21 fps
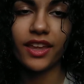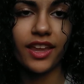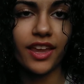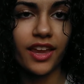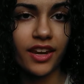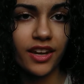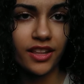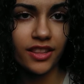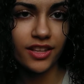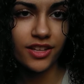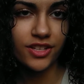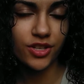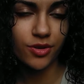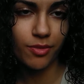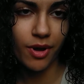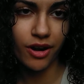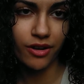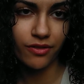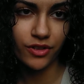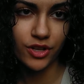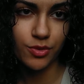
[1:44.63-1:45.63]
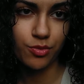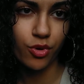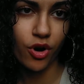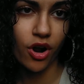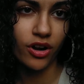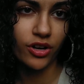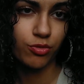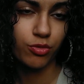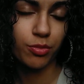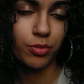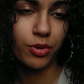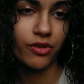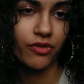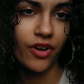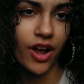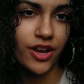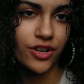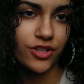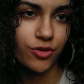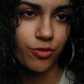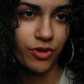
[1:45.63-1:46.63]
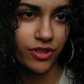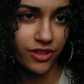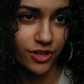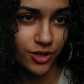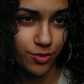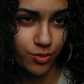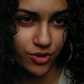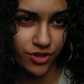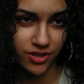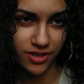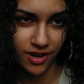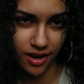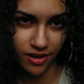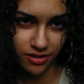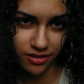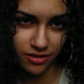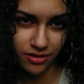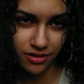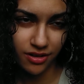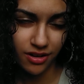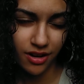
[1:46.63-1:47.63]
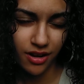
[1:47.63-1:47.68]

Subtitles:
eating this amount of this product will provide you with this percent.